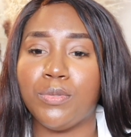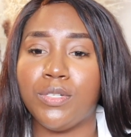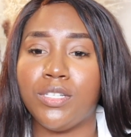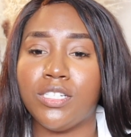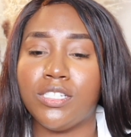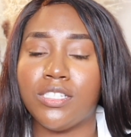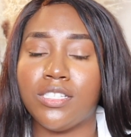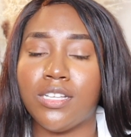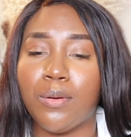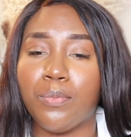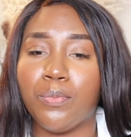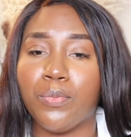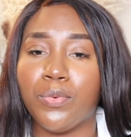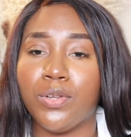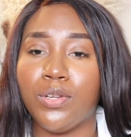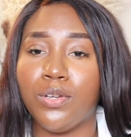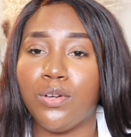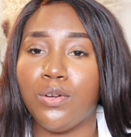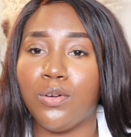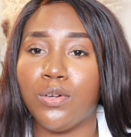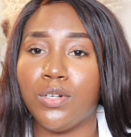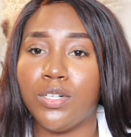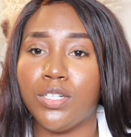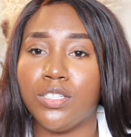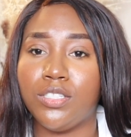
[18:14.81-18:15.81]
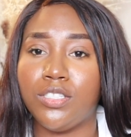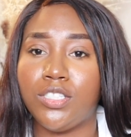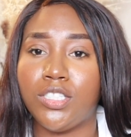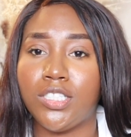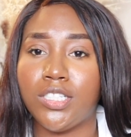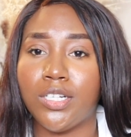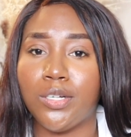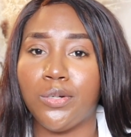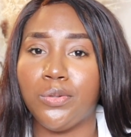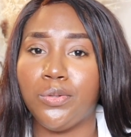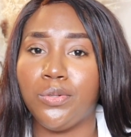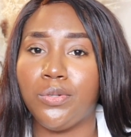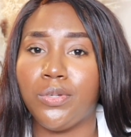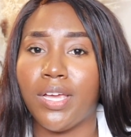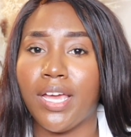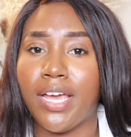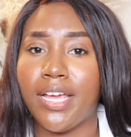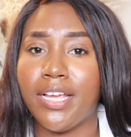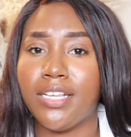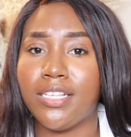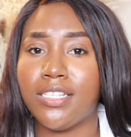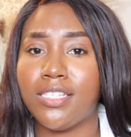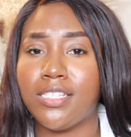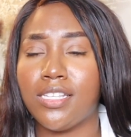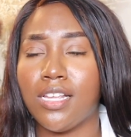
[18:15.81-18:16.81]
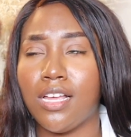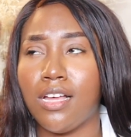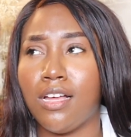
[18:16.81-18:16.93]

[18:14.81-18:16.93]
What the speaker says: because I'm really going to showcase